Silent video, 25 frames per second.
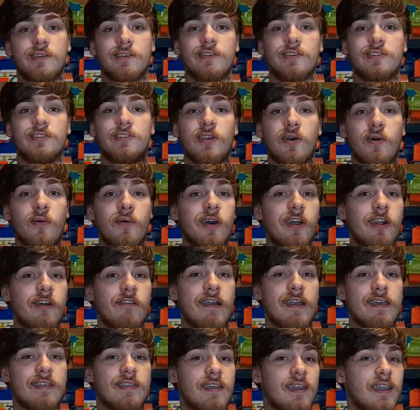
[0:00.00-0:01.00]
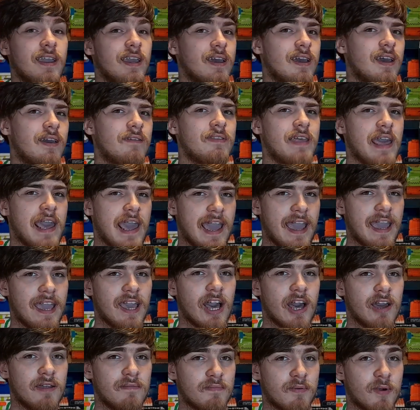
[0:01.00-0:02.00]
So what do I think of the
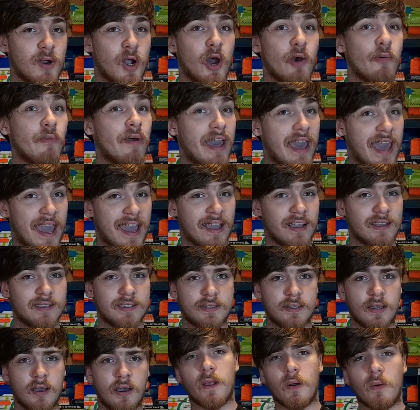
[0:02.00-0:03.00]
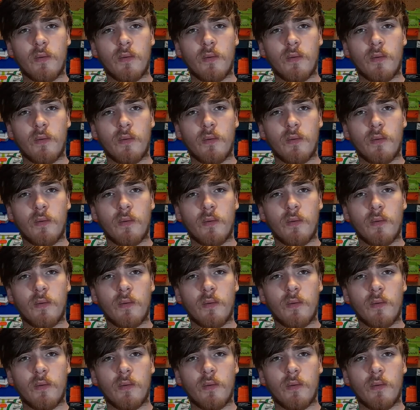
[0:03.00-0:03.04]
Aeon Pro X?